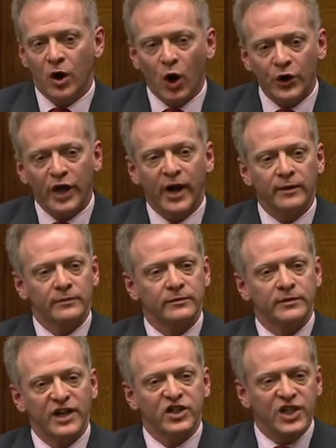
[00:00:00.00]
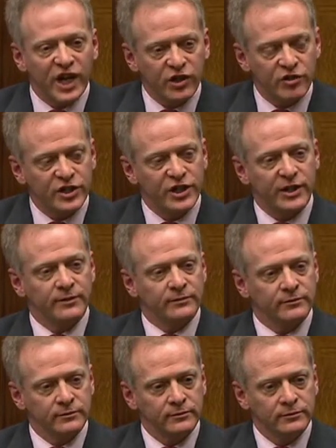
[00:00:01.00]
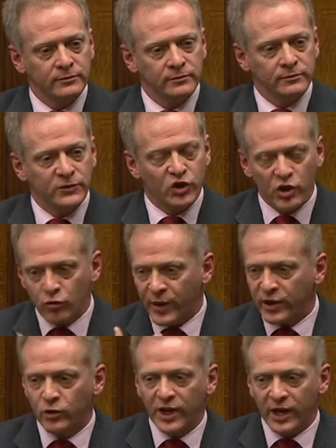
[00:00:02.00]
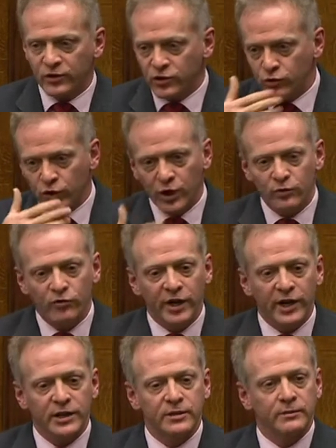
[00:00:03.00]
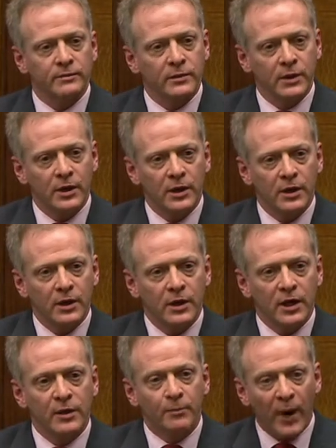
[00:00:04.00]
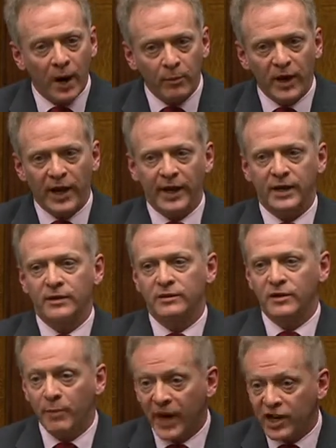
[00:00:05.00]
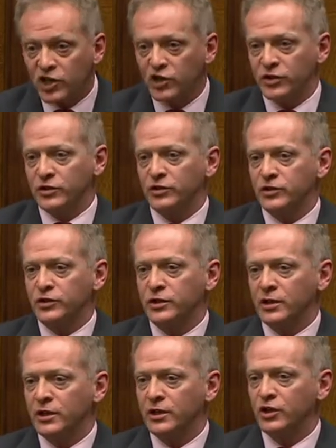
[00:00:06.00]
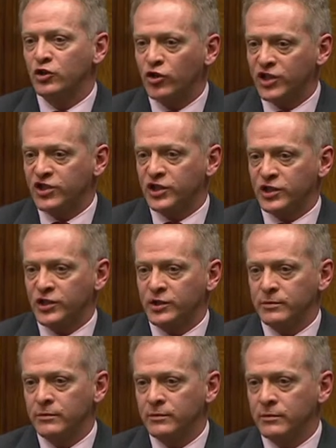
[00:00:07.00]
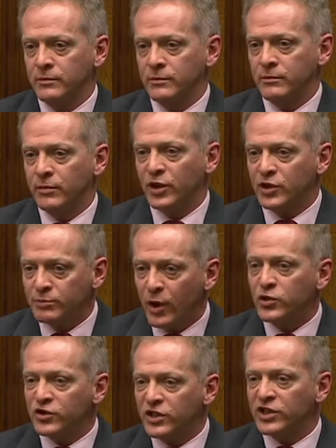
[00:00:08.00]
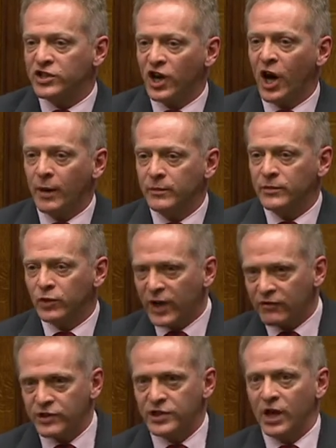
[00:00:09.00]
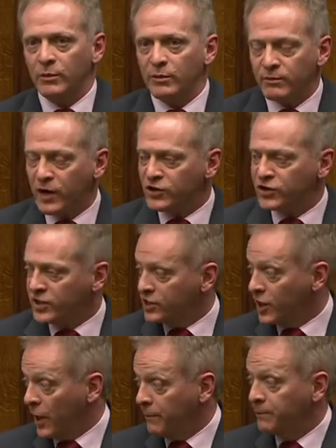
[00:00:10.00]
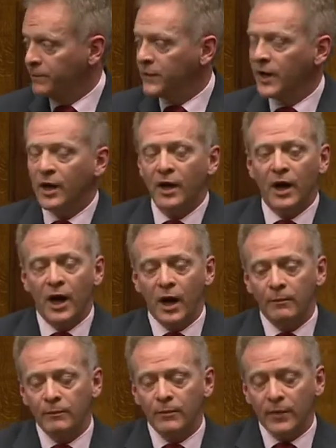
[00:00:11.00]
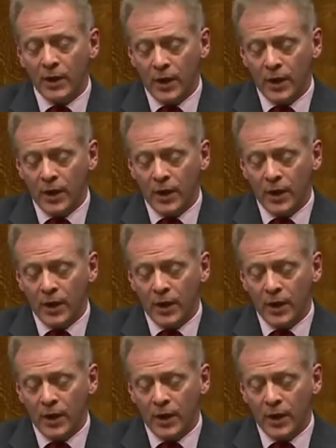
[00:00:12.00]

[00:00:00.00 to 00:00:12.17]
honour, integrity. General Medical Council, go and read. And the public, the patients, trust us. Because most of the time, not every time, but most of the time, um,